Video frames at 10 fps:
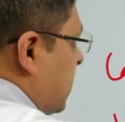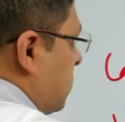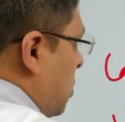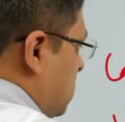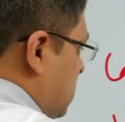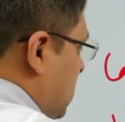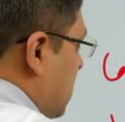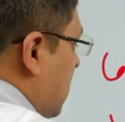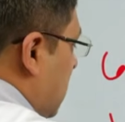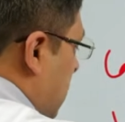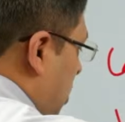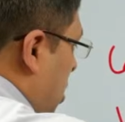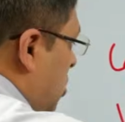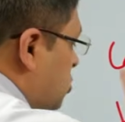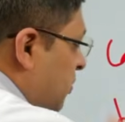technology, you are
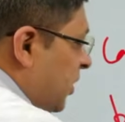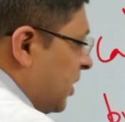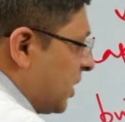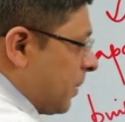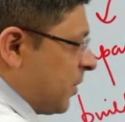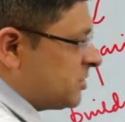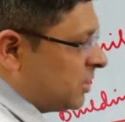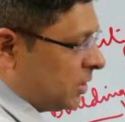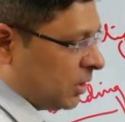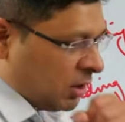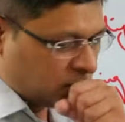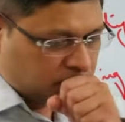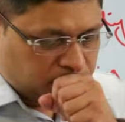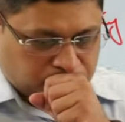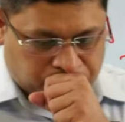also building capacity
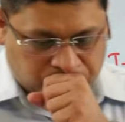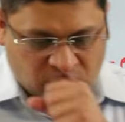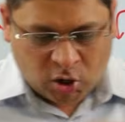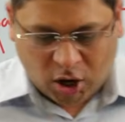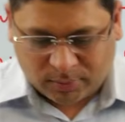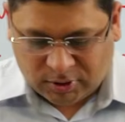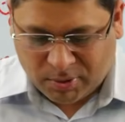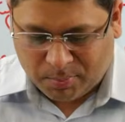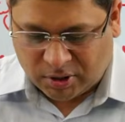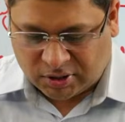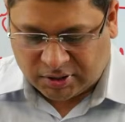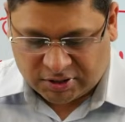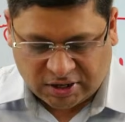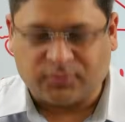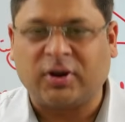of the member
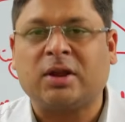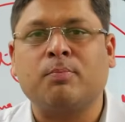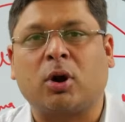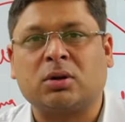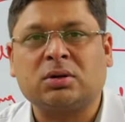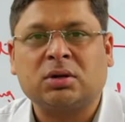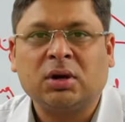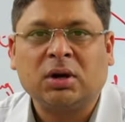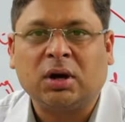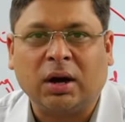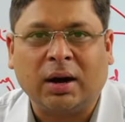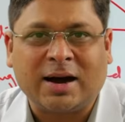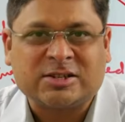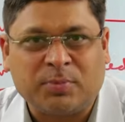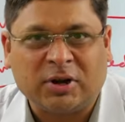countries. That is very important
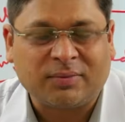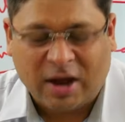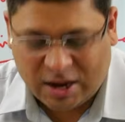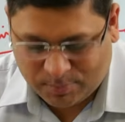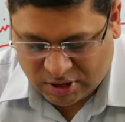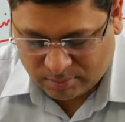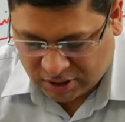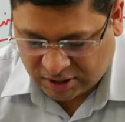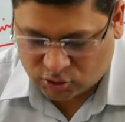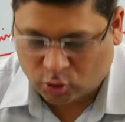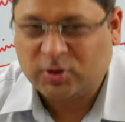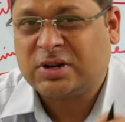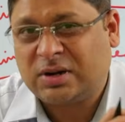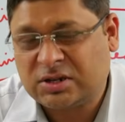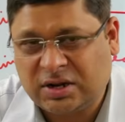aspect of IPMDA. So please
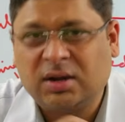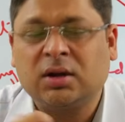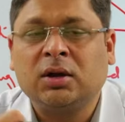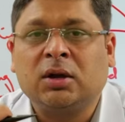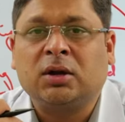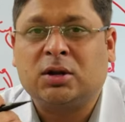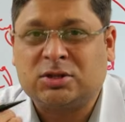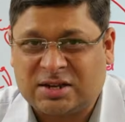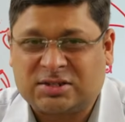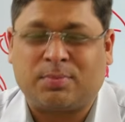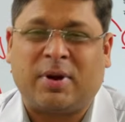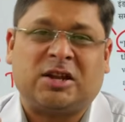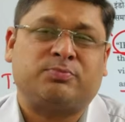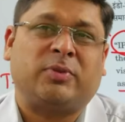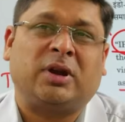understand, disaster
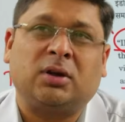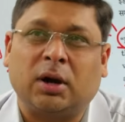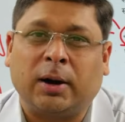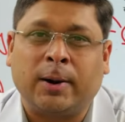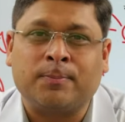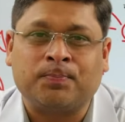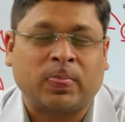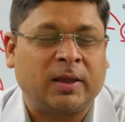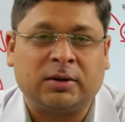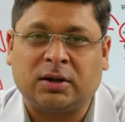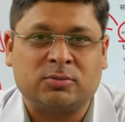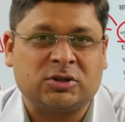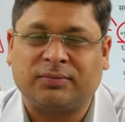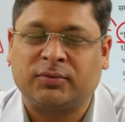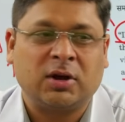management in terms
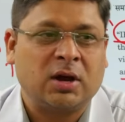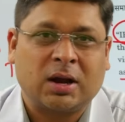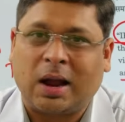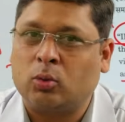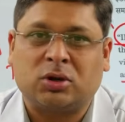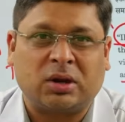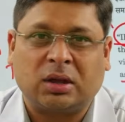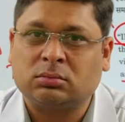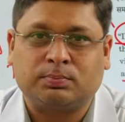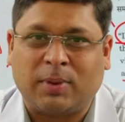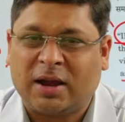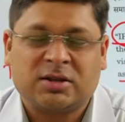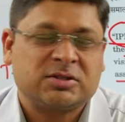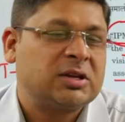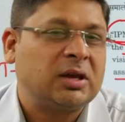of countering
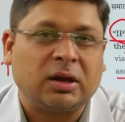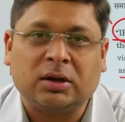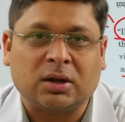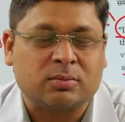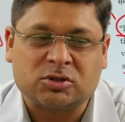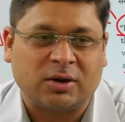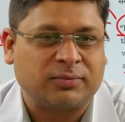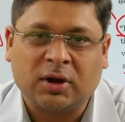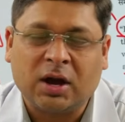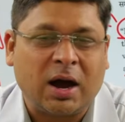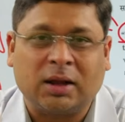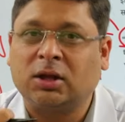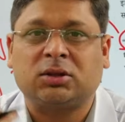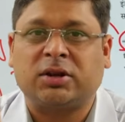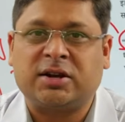piracy, in terms of
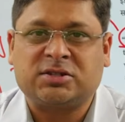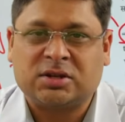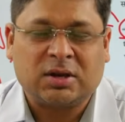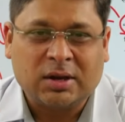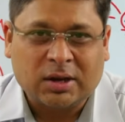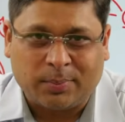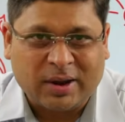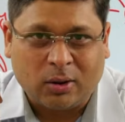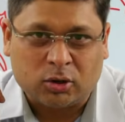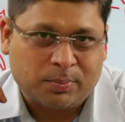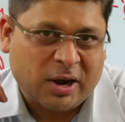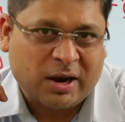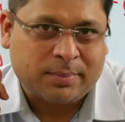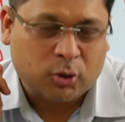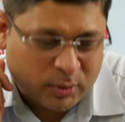other threats coming out of
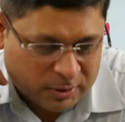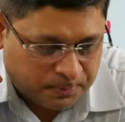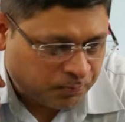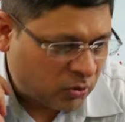maritime domain,